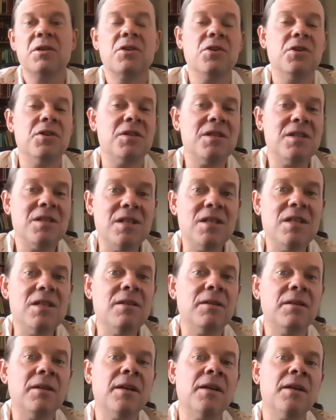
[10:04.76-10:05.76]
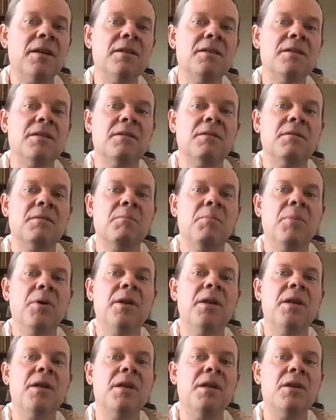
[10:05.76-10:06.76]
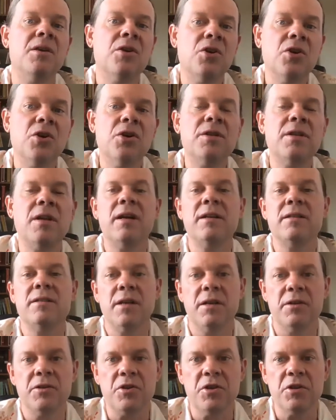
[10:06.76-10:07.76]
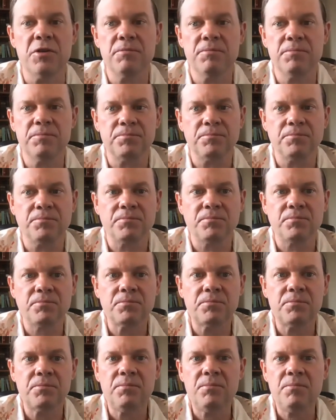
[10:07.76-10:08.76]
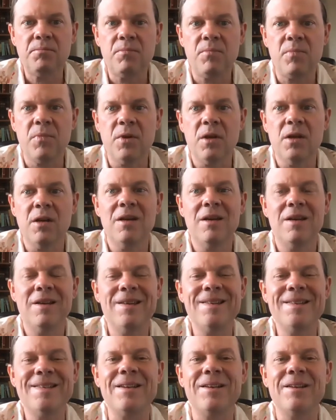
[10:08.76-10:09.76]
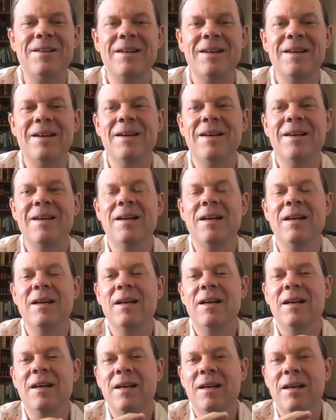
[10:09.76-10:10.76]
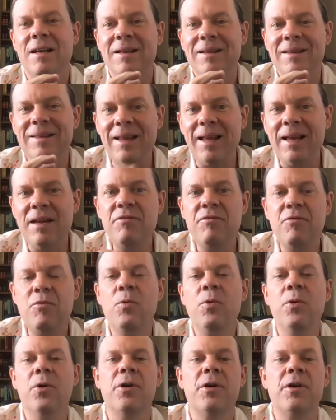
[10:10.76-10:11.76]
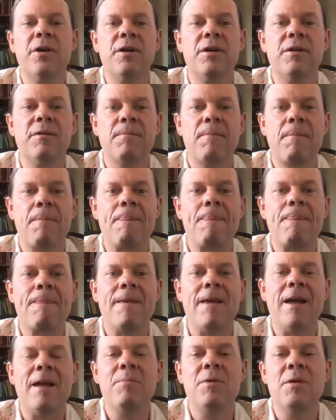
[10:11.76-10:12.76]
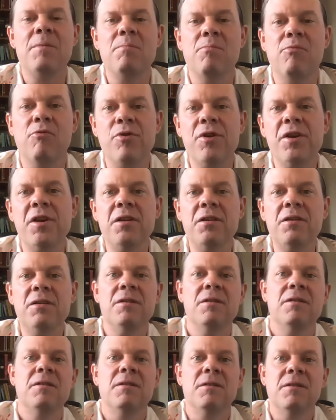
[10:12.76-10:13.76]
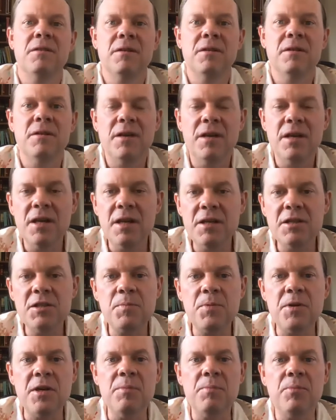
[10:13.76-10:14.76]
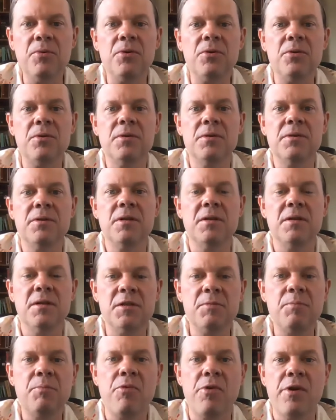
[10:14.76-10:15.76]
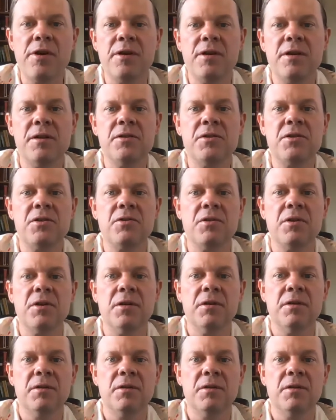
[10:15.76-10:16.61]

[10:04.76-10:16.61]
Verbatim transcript: could see the land, but he could not touch it. His life work had been bringing his people to this point in history,